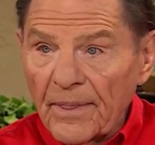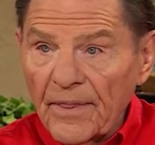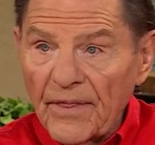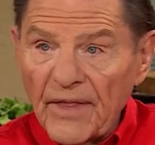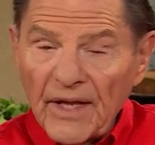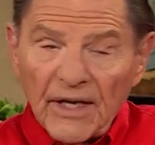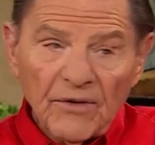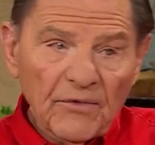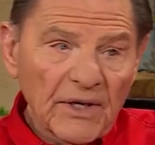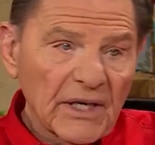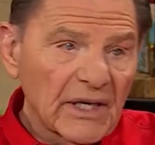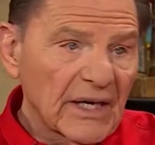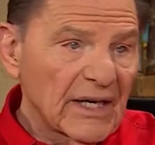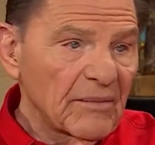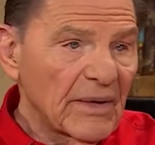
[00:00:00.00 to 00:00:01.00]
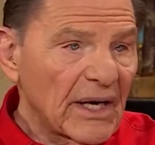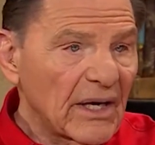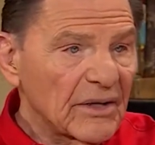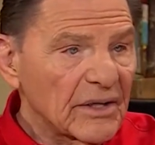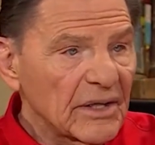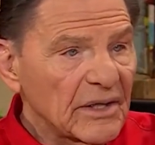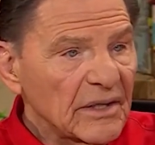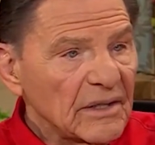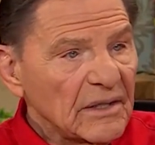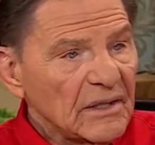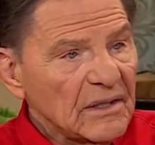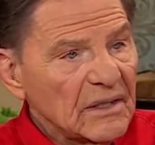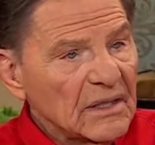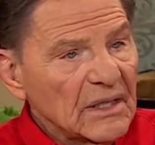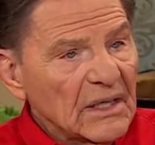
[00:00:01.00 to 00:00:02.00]
Then we came out
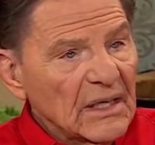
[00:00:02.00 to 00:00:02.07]
here,